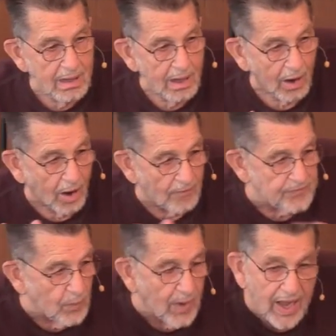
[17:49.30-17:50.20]
all
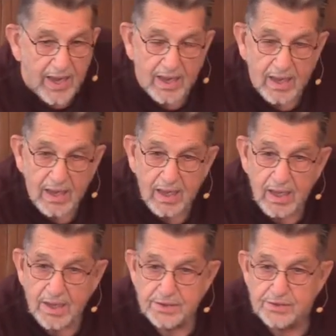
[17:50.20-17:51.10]
the way
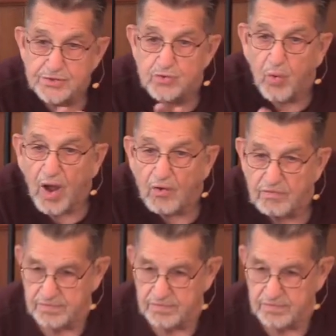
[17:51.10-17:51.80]
to 12.